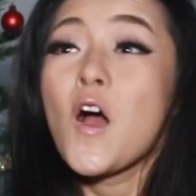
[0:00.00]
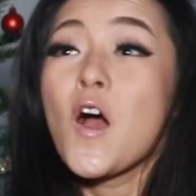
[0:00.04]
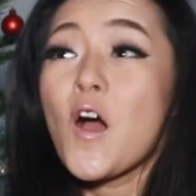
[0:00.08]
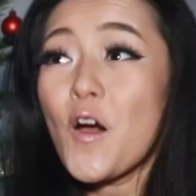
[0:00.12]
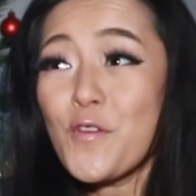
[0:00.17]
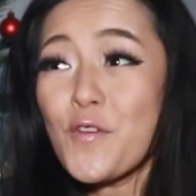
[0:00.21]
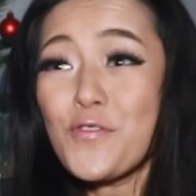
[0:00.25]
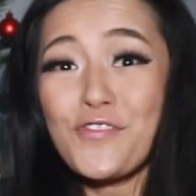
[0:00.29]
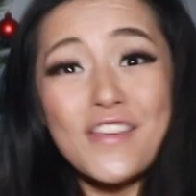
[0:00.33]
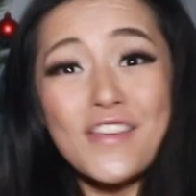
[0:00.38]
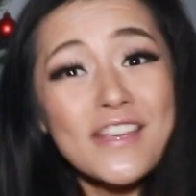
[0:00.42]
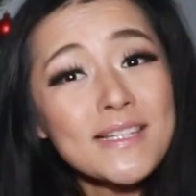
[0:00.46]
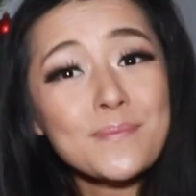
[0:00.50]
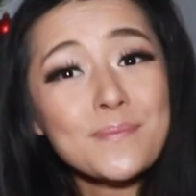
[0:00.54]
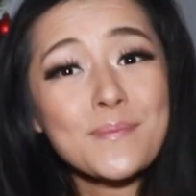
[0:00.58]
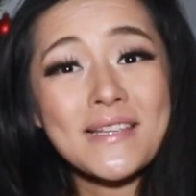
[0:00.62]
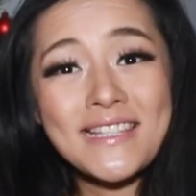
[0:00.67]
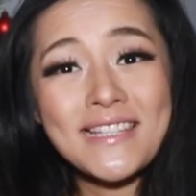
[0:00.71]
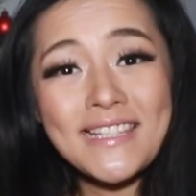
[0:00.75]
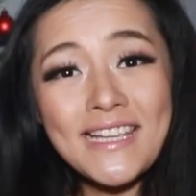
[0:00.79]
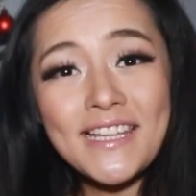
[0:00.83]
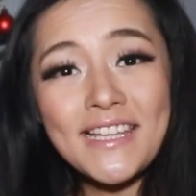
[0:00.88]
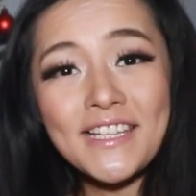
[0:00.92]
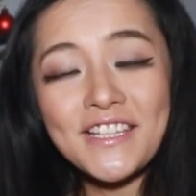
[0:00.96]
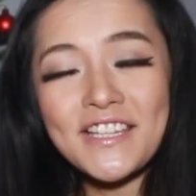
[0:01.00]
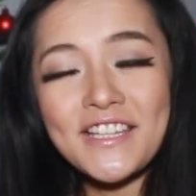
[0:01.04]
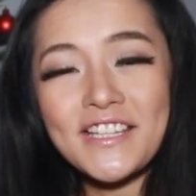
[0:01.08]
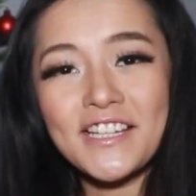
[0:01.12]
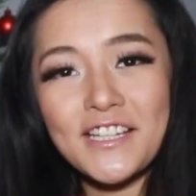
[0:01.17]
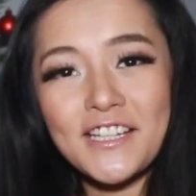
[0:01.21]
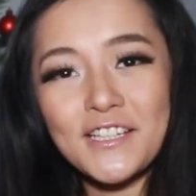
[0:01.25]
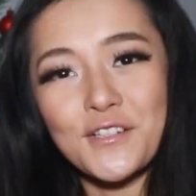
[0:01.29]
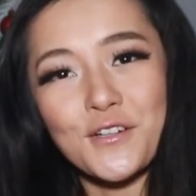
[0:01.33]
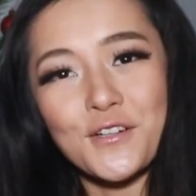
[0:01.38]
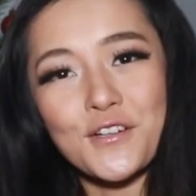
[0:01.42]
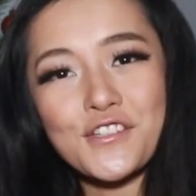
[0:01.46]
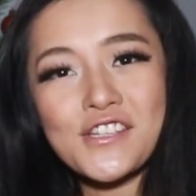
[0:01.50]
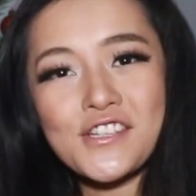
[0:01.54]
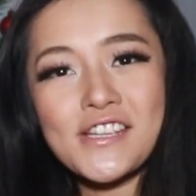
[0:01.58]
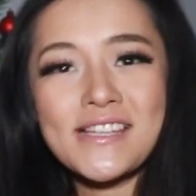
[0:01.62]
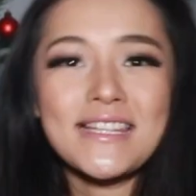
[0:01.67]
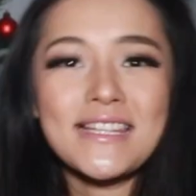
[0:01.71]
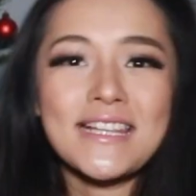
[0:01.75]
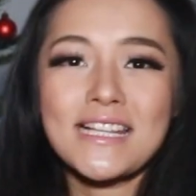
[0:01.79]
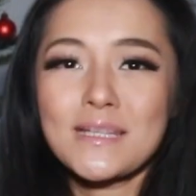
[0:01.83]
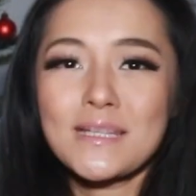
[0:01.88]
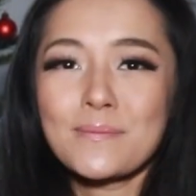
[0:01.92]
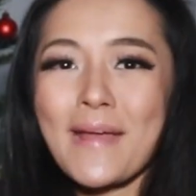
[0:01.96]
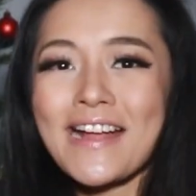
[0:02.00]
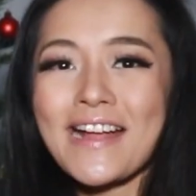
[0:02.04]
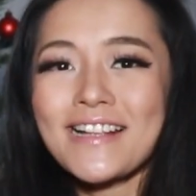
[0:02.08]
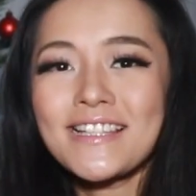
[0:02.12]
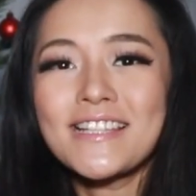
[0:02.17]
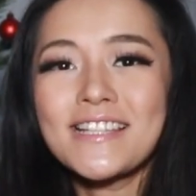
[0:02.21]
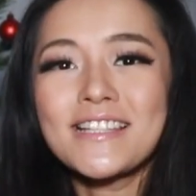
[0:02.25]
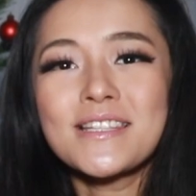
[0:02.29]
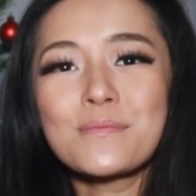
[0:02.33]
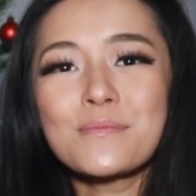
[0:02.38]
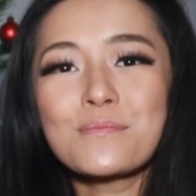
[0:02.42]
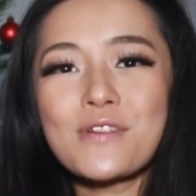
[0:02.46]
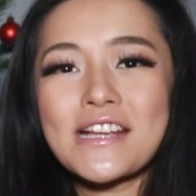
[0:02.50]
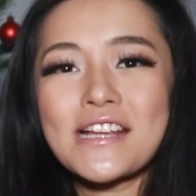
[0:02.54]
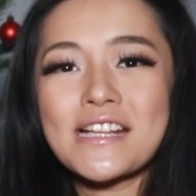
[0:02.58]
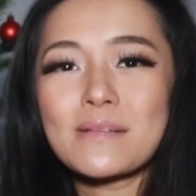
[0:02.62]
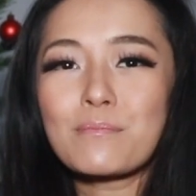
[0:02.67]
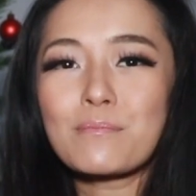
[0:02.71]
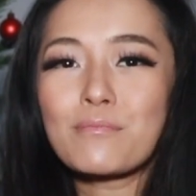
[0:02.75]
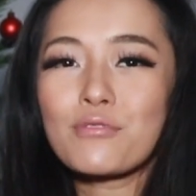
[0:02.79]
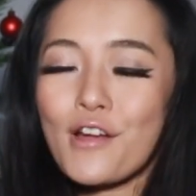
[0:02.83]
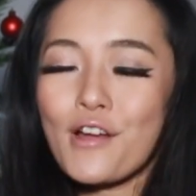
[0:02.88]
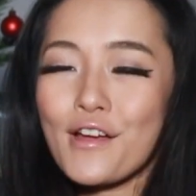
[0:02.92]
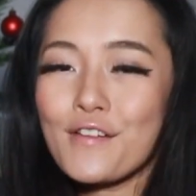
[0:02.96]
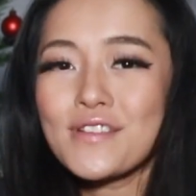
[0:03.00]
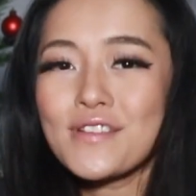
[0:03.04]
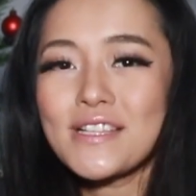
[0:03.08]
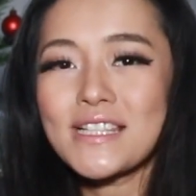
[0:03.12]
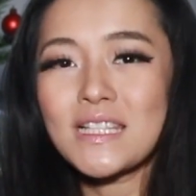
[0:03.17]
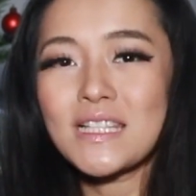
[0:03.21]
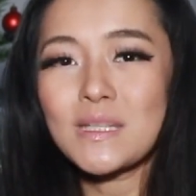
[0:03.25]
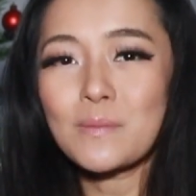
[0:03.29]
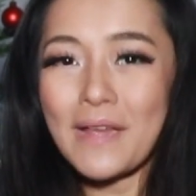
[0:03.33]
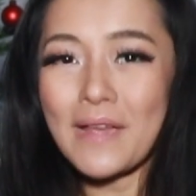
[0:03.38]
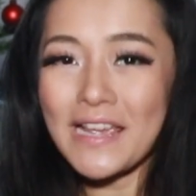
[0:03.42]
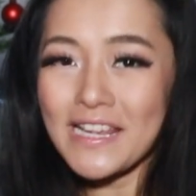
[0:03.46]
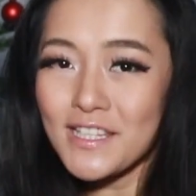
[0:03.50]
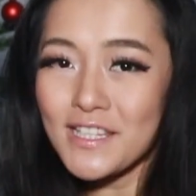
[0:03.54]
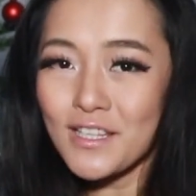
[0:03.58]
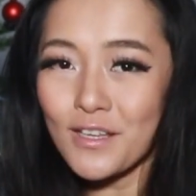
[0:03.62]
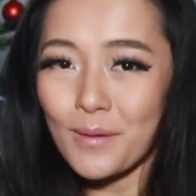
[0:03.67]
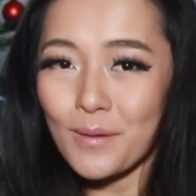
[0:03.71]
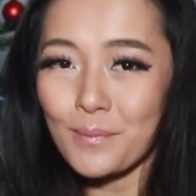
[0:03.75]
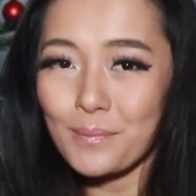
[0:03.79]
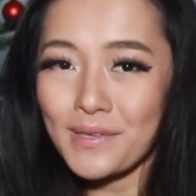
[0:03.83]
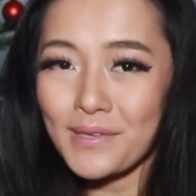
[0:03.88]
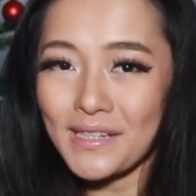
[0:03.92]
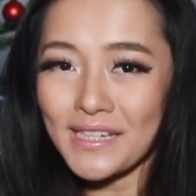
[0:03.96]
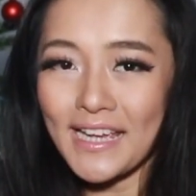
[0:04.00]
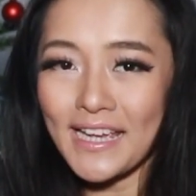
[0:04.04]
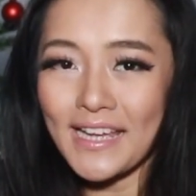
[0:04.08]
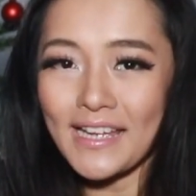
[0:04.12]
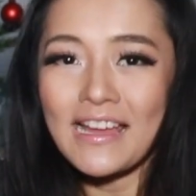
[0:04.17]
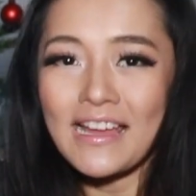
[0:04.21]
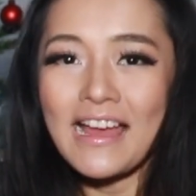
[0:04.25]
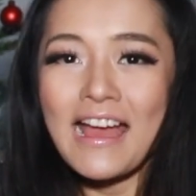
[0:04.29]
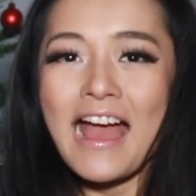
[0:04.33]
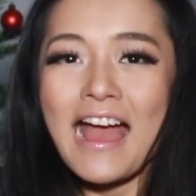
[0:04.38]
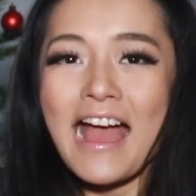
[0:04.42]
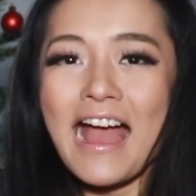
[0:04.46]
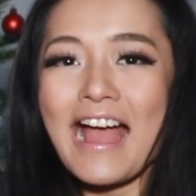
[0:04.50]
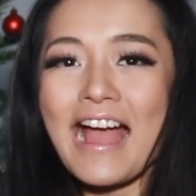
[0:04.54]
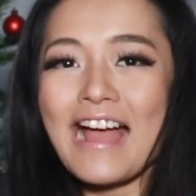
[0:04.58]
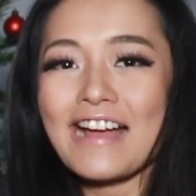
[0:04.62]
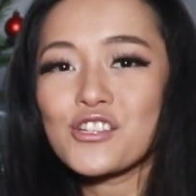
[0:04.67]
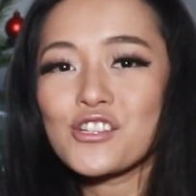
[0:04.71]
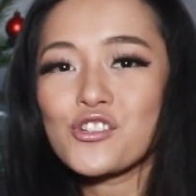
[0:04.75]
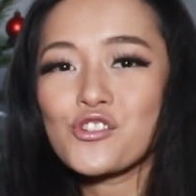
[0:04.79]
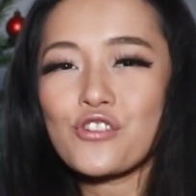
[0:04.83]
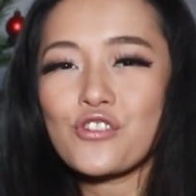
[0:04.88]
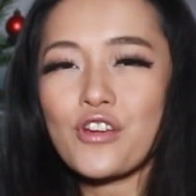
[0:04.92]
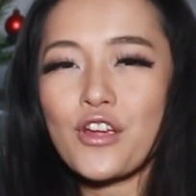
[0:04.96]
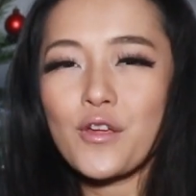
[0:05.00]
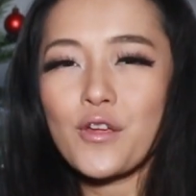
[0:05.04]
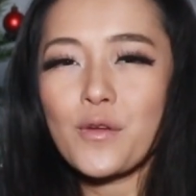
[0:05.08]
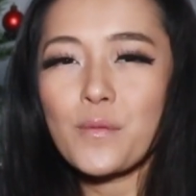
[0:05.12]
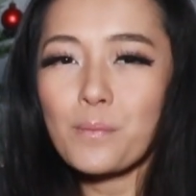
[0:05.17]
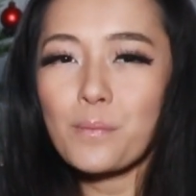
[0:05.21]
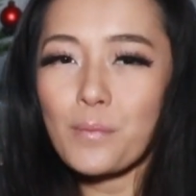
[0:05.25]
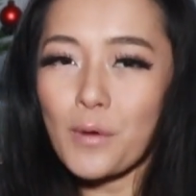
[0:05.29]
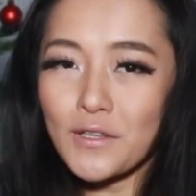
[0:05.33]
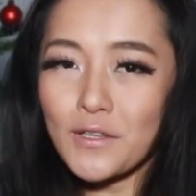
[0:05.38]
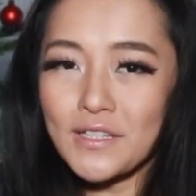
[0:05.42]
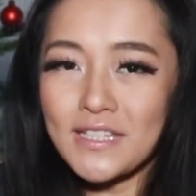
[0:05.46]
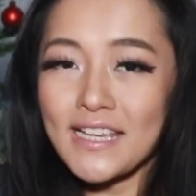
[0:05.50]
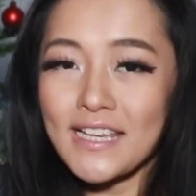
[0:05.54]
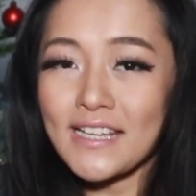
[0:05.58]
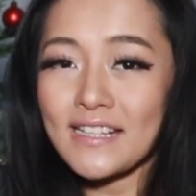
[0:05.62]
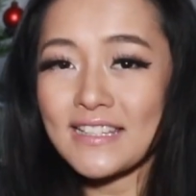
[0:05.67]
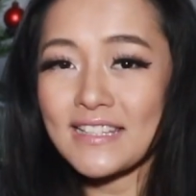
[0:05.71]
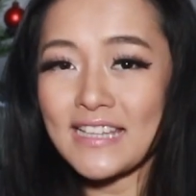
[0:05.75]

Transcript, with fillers: On this particular launch, it's expected to bring private space company Astrobotic